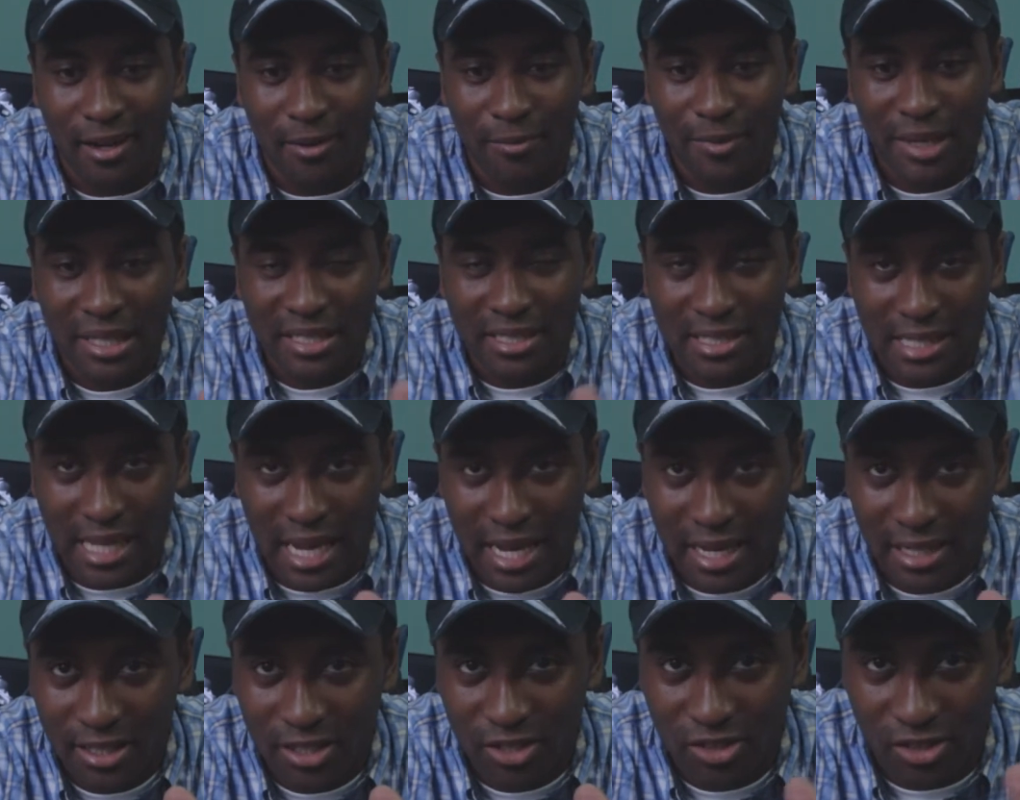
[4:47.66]
It's
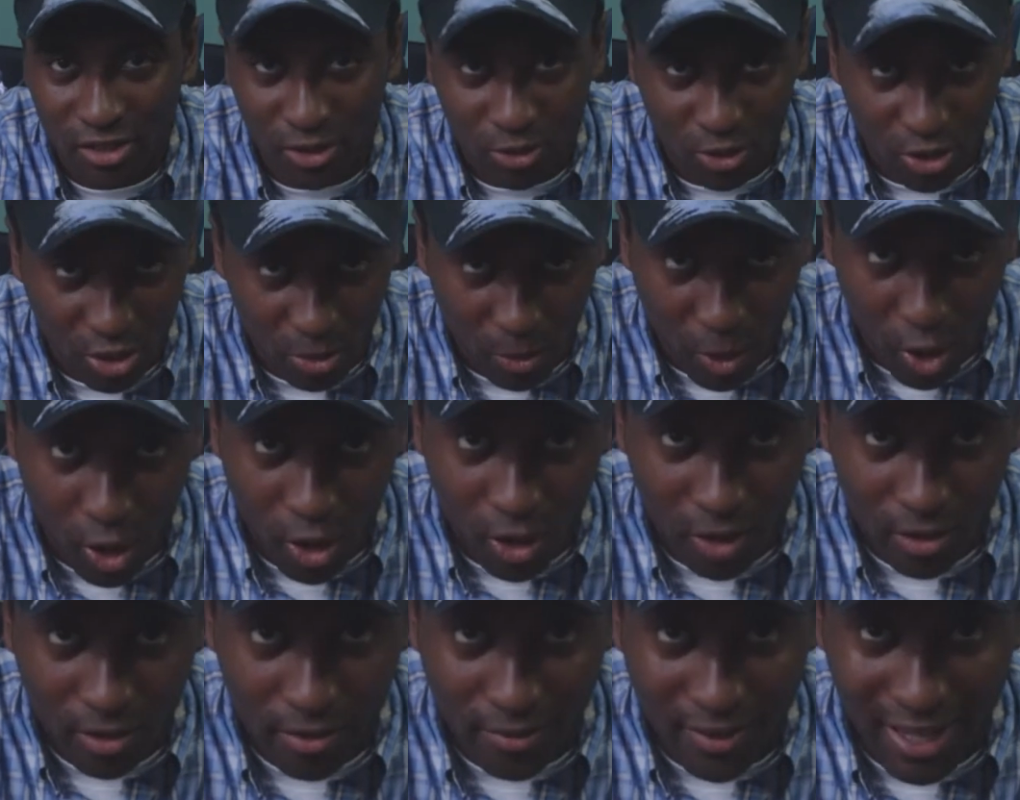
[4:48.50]
not so
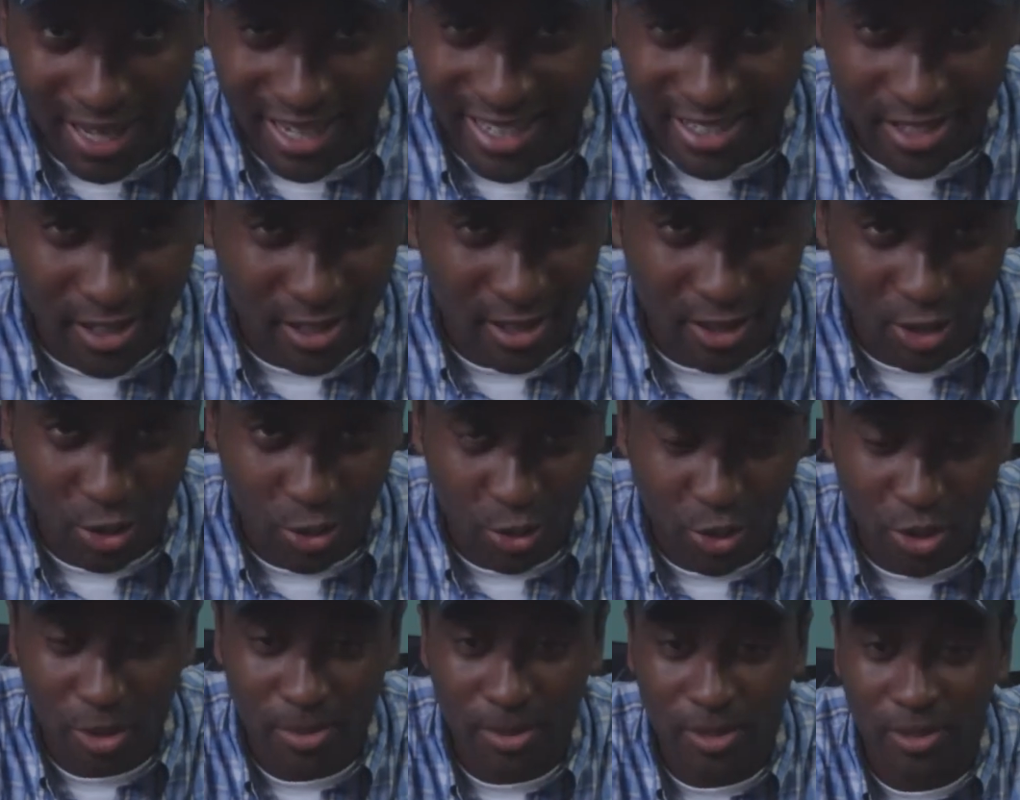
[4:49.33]
small that it's
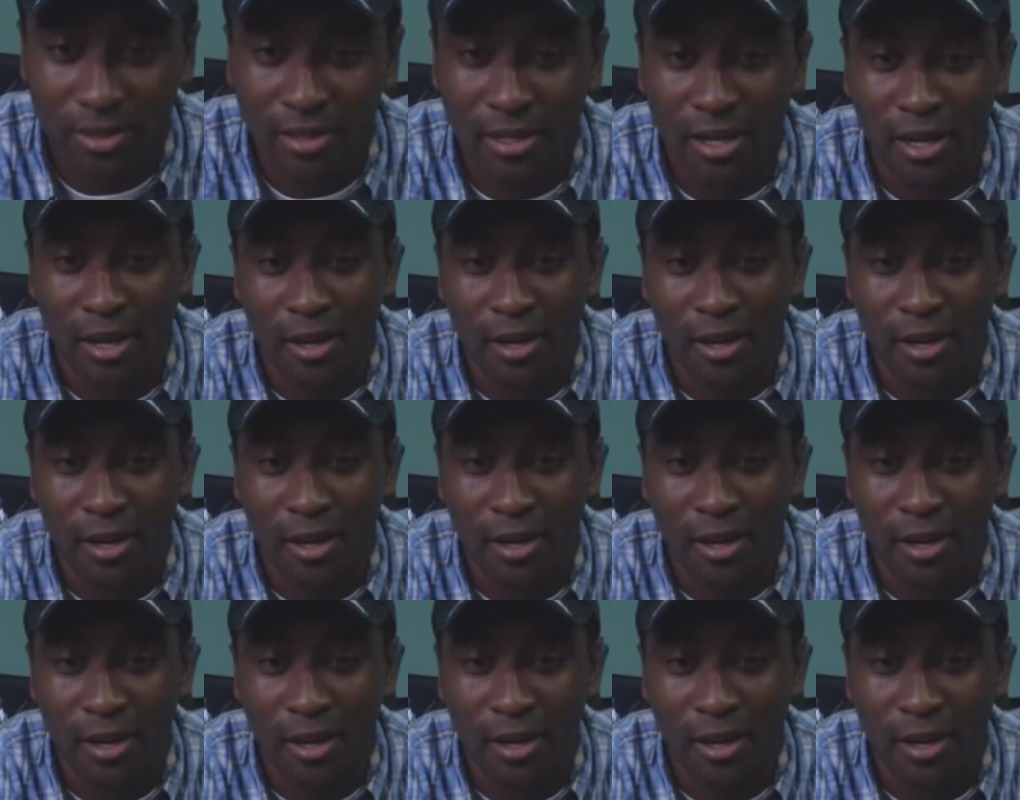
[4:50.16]
unusable,